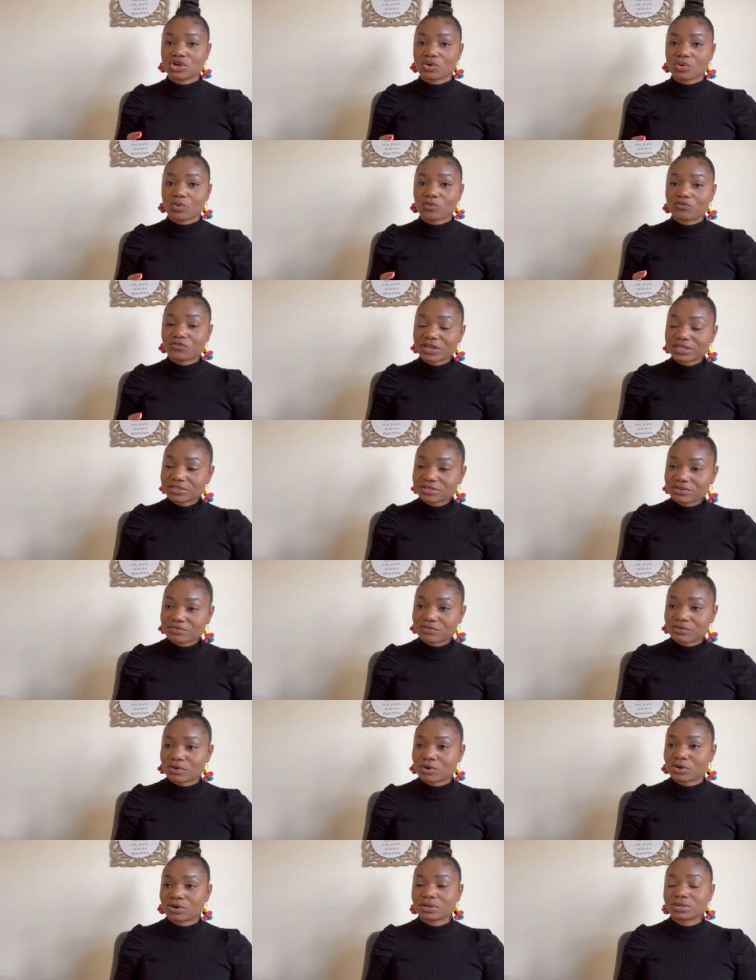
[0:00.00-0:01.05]
first of
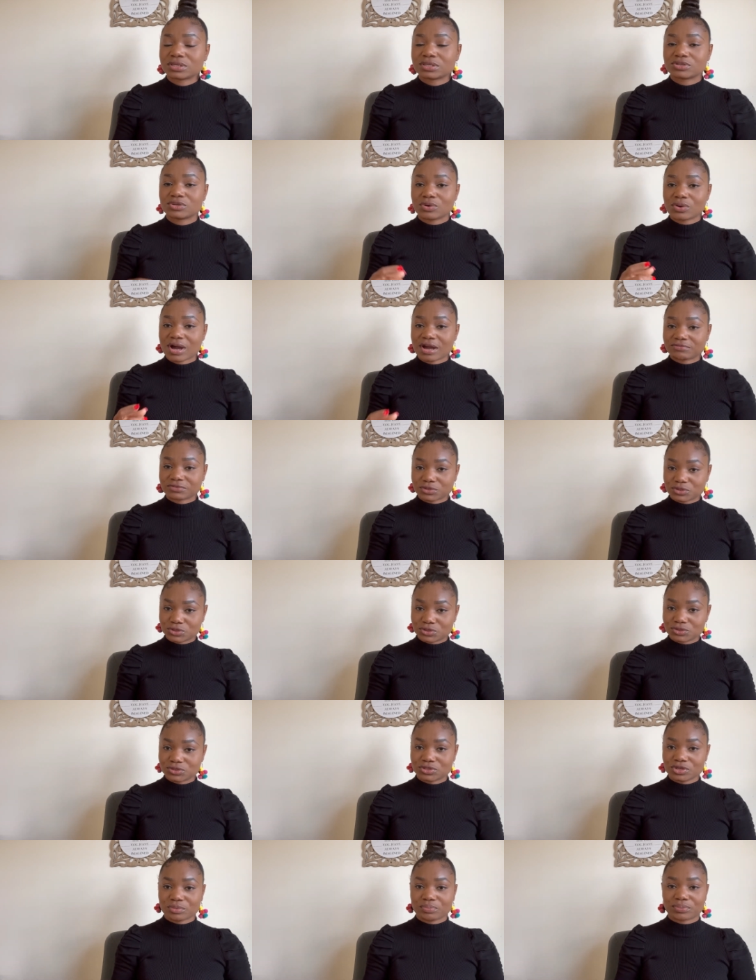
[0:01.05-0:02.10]
all, you have to choose
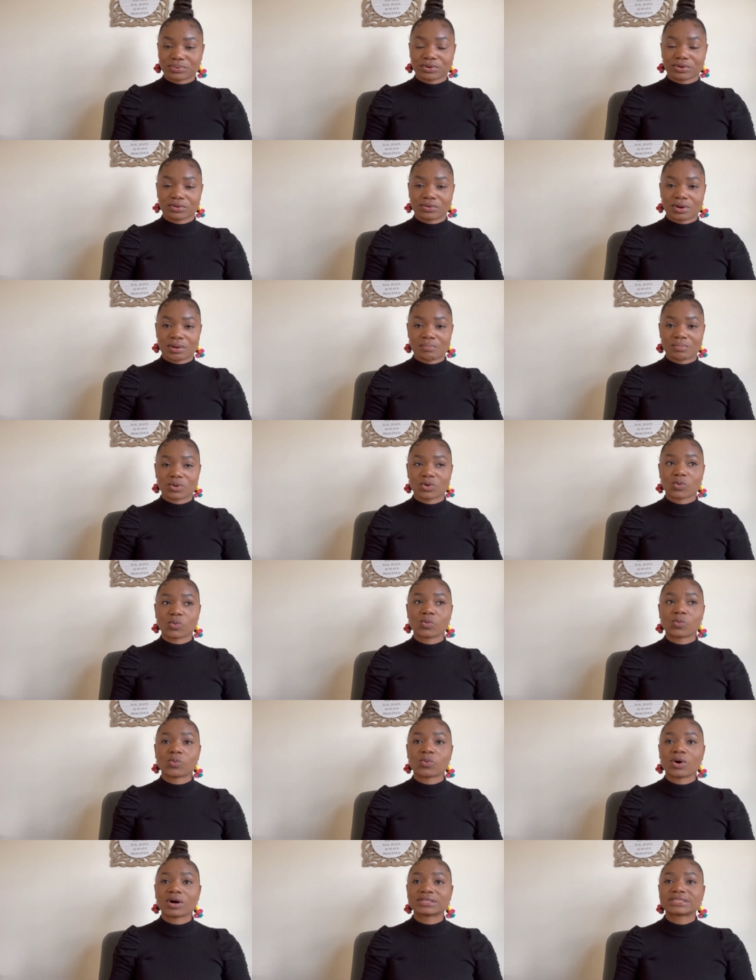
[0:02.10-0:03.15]
your program.
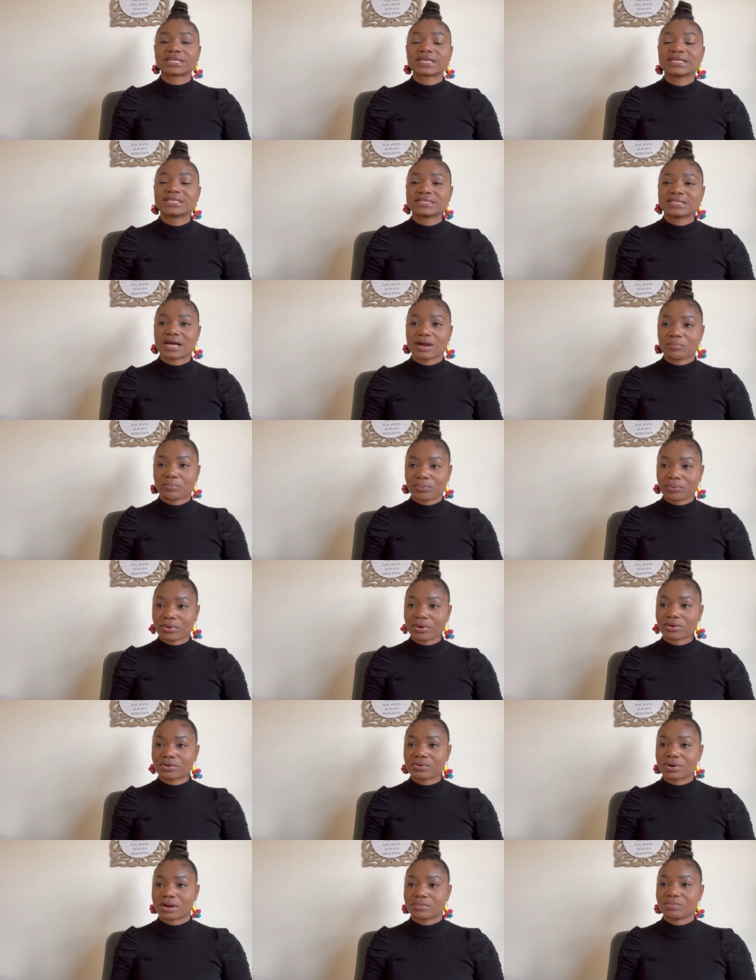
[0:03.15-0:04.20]
What is that
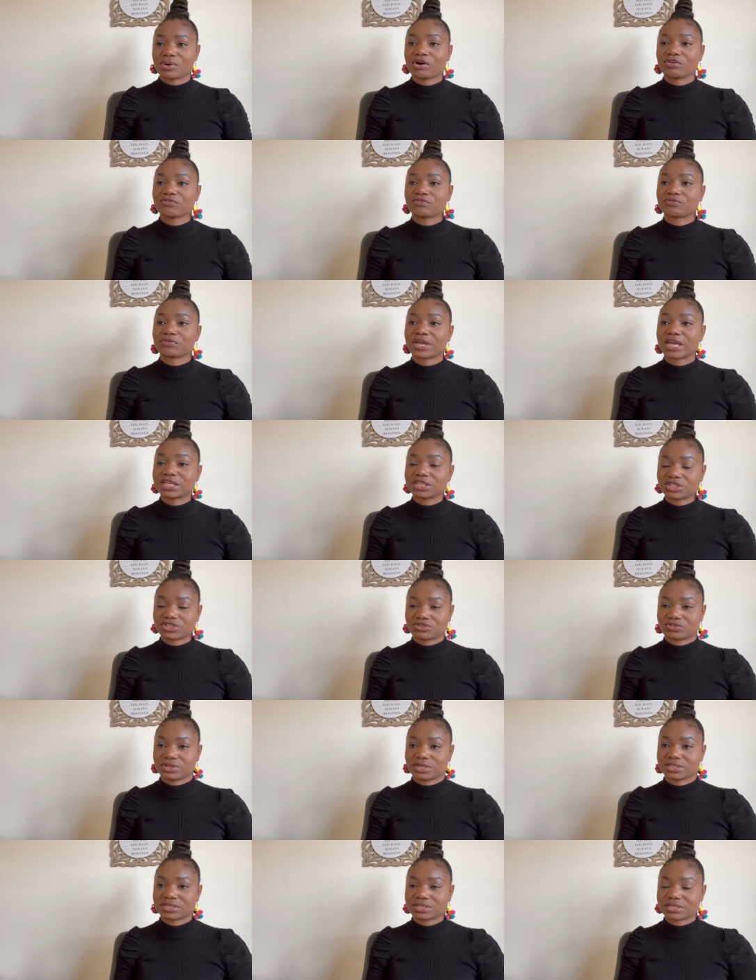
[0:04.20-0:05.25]
program of
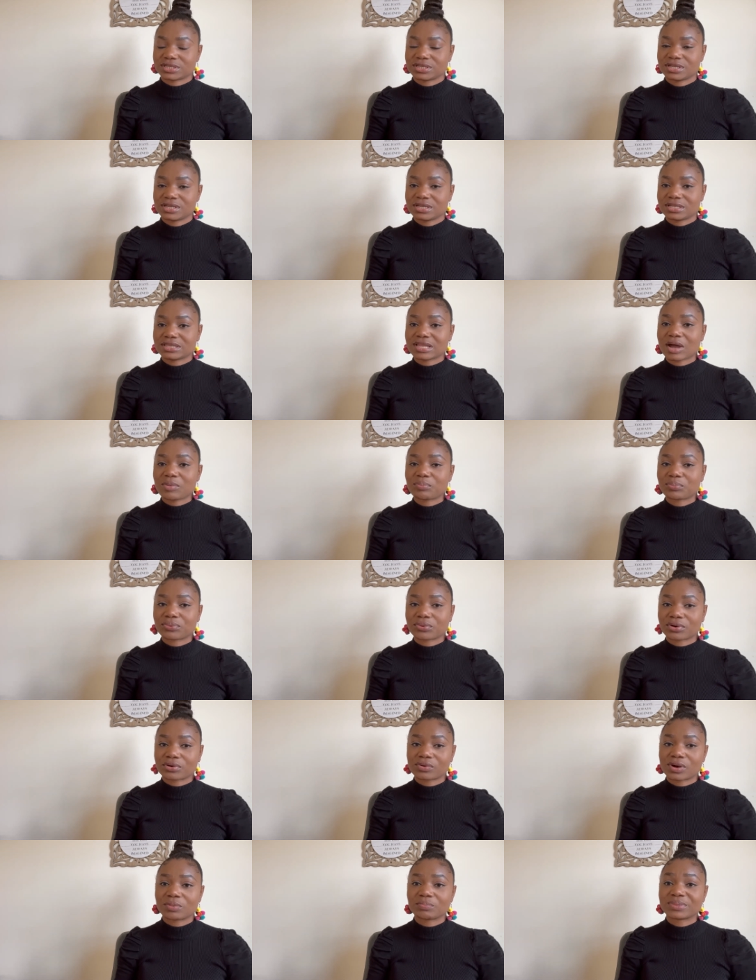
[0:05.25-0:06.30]
interest? That
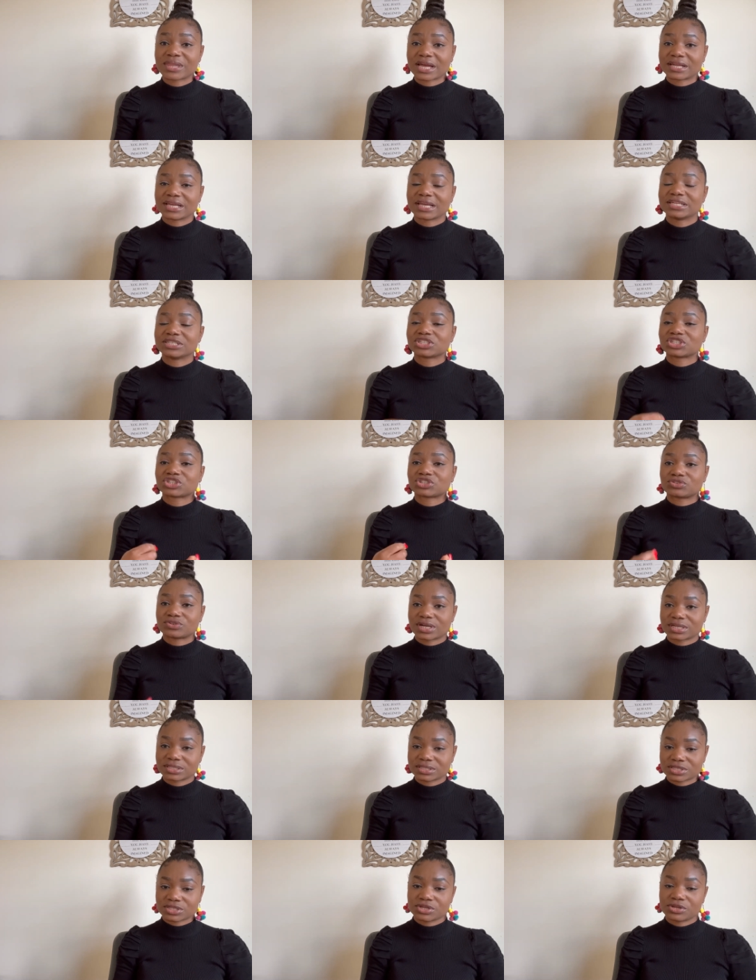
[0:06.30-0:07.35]
program that
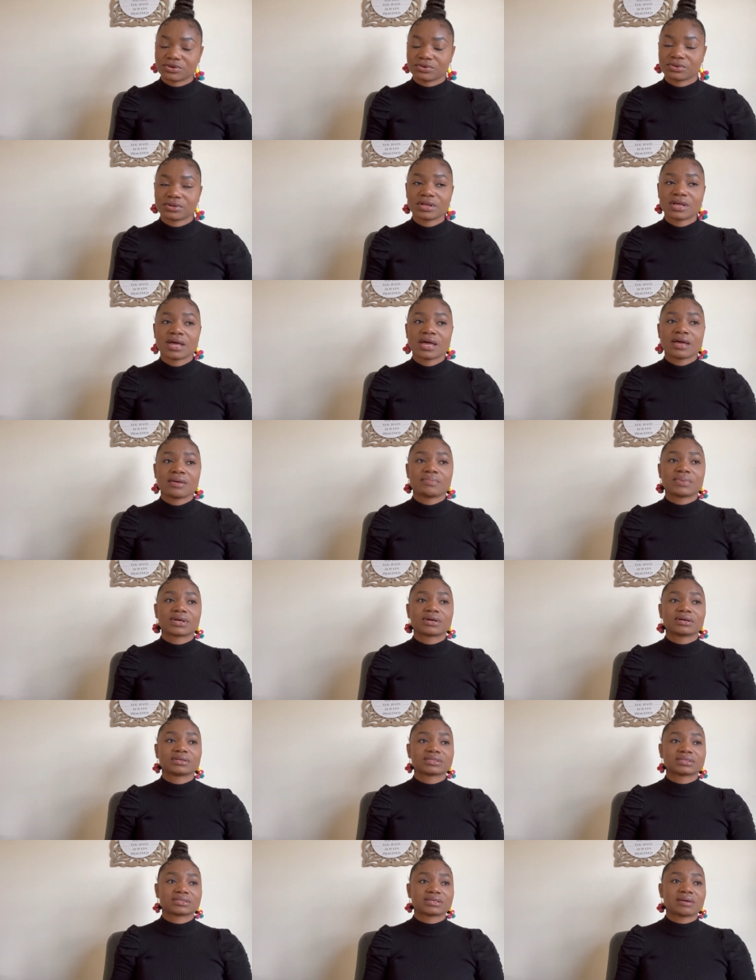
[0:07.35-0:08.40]
interests you?
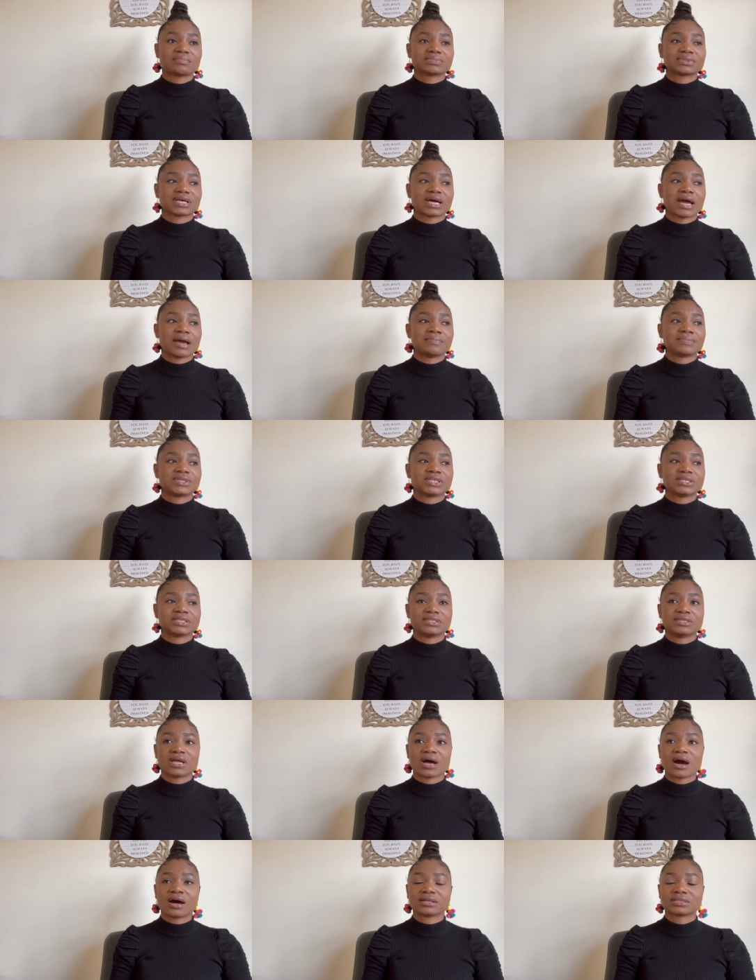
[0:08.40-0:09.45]
Because sometimes it's
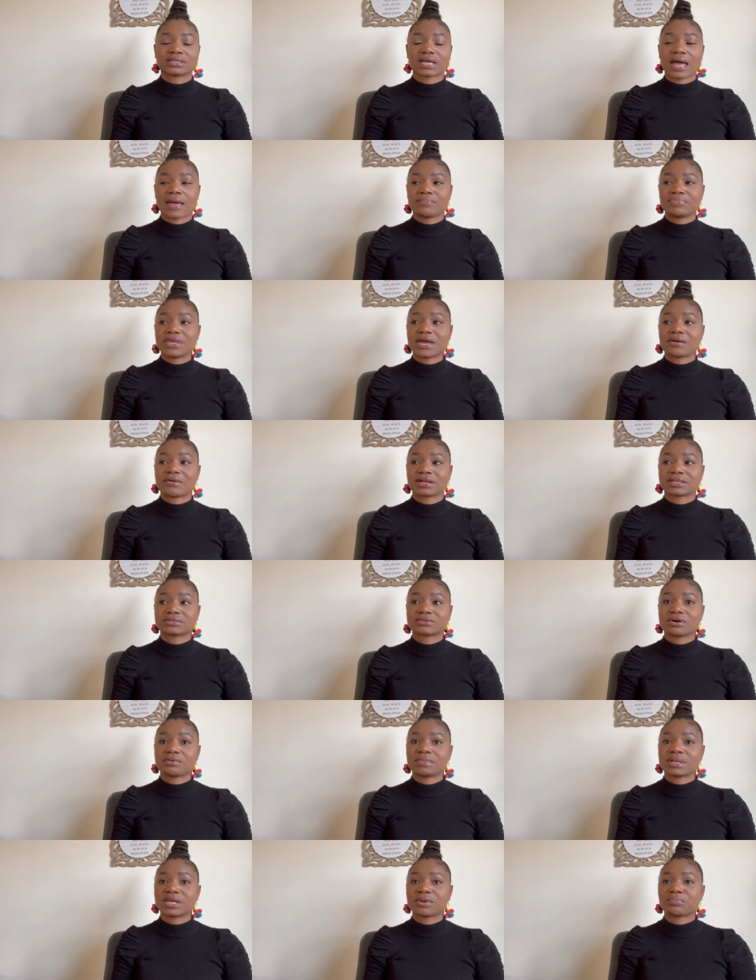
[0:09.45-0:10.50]
not, there are so
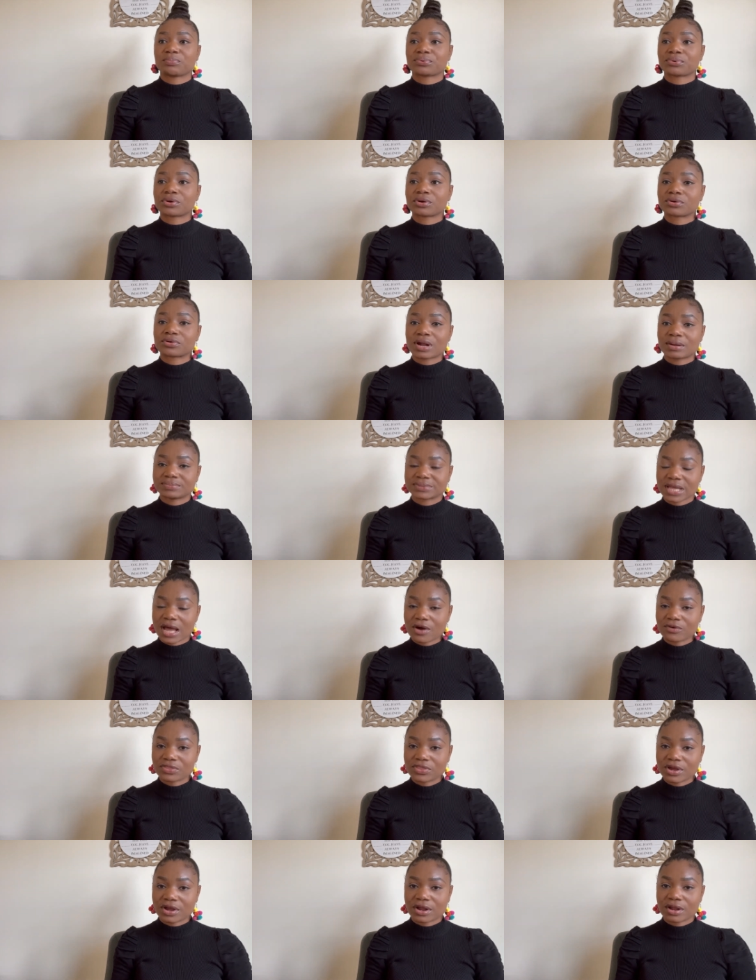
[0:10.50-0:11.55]
many programs out
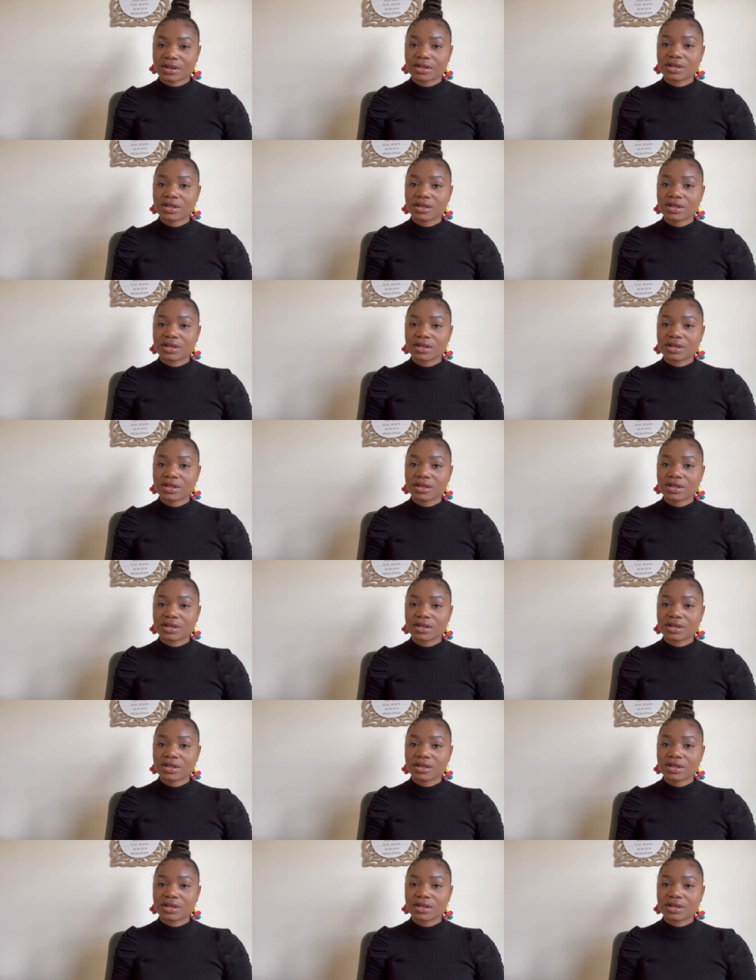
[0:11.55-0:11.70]
there,